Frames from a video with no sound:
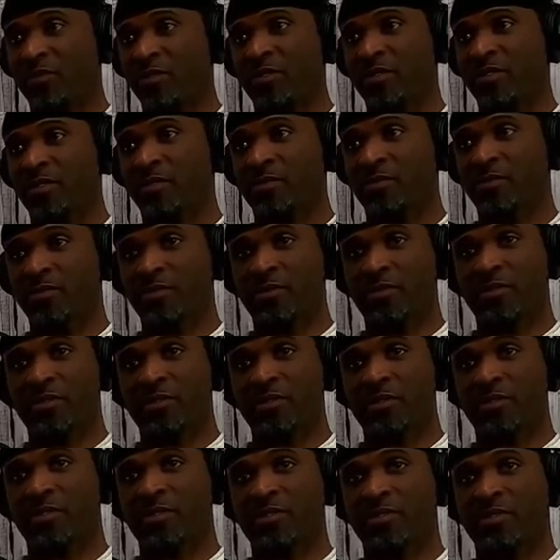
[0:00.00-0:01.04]
You know,
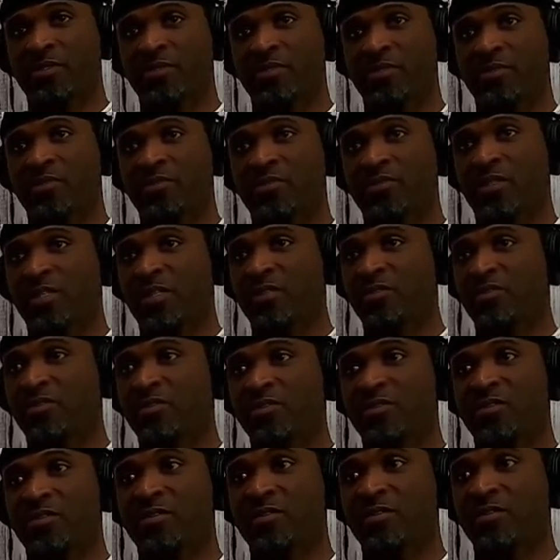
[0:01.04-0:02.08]
you're
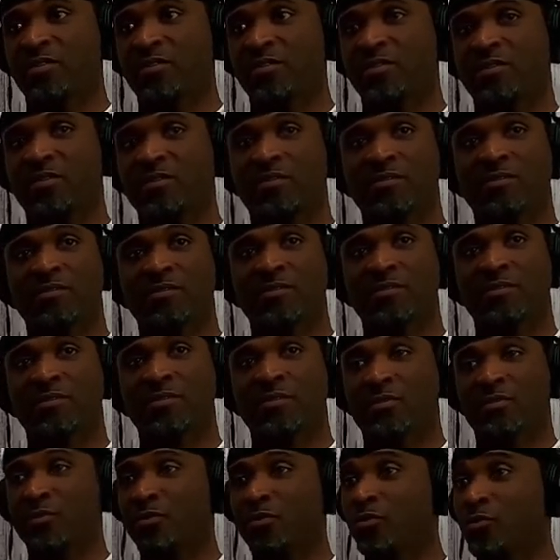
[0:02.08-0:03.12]
just
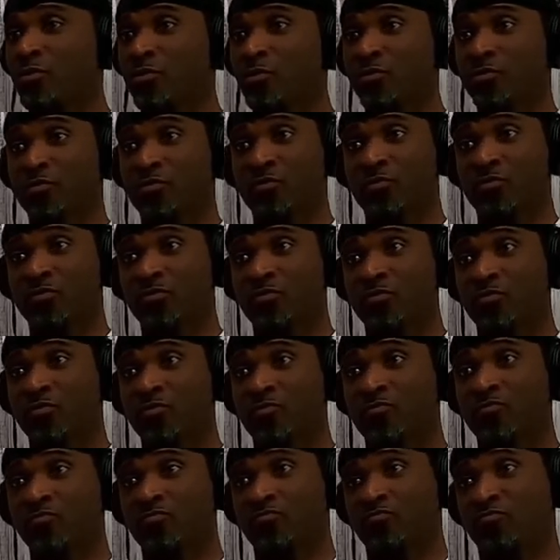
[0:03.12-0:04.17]
your tool.
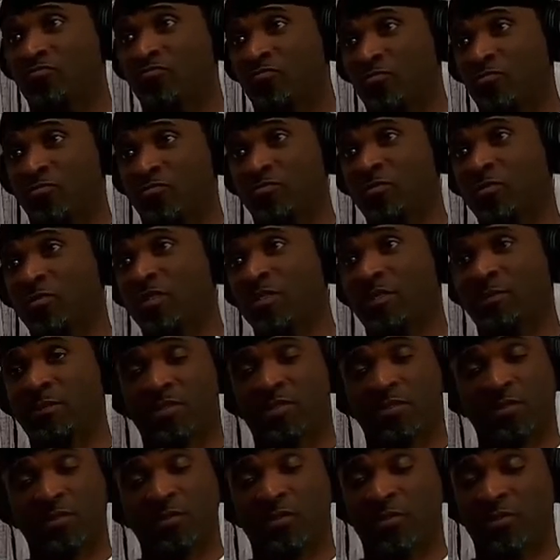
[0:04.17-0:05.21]
Yep. Yeah, I'm a
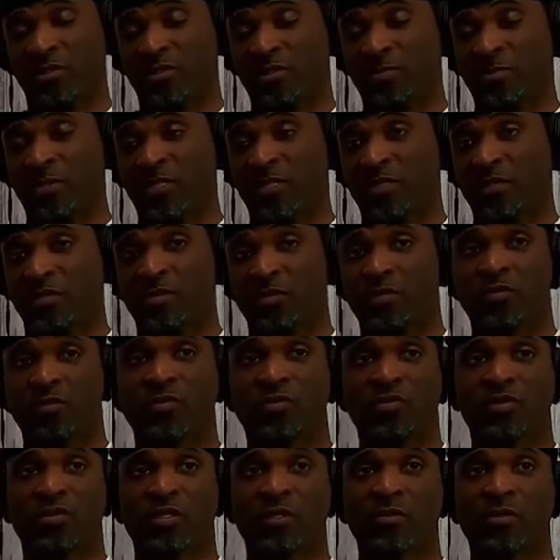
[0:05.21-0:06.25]
tool that's being
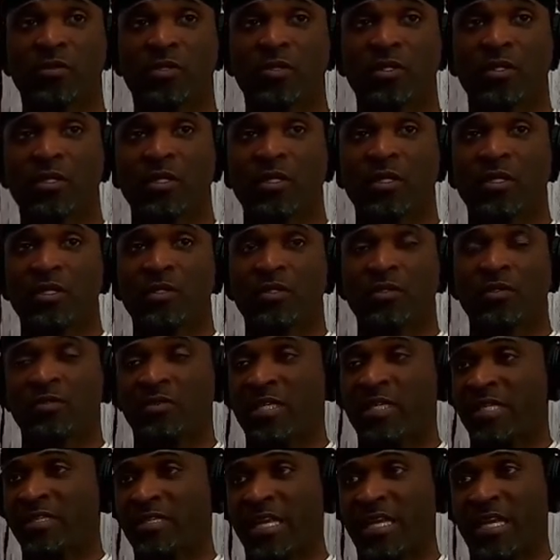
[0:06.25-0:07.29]
used. So yep. use
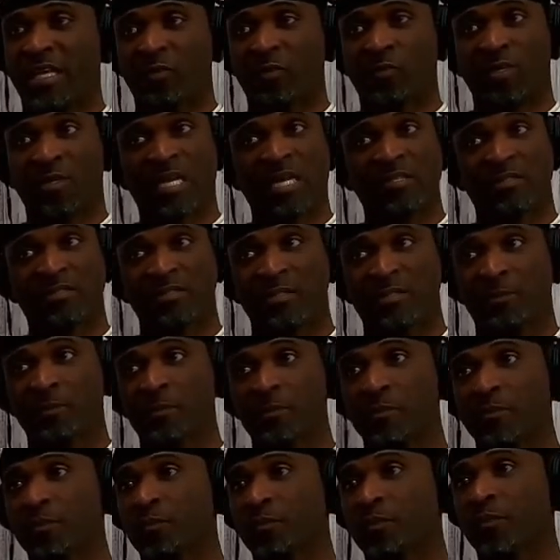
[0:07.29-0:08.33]
that talent wisely. Cog in the
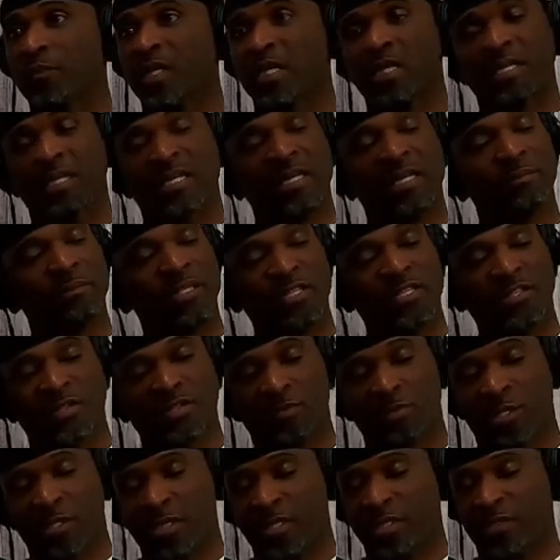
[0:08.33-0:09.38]
wheel. Yeah, be
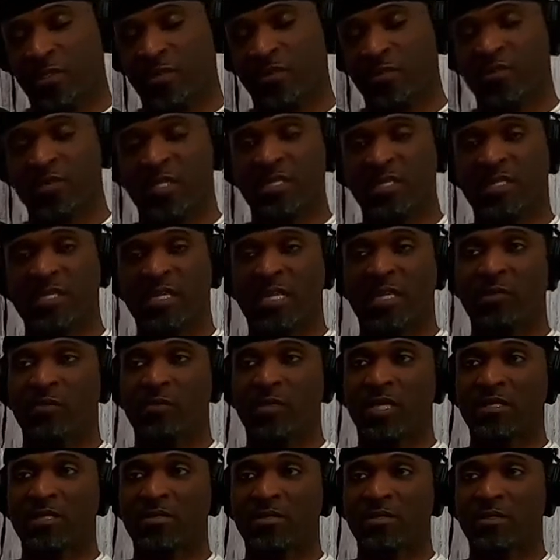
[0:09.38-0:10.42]
smart. Use that talent
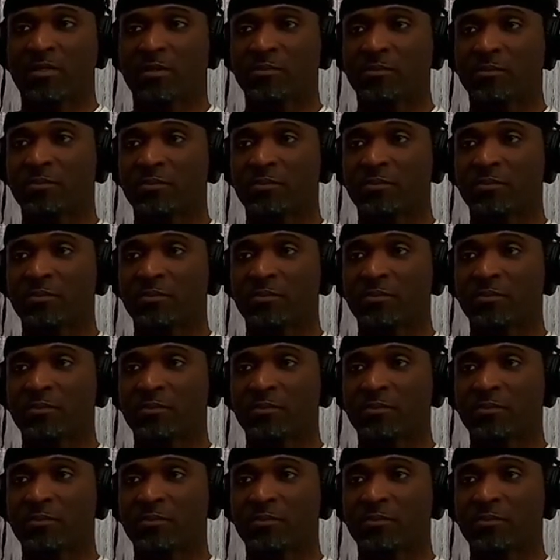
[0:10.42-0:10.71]
wisely.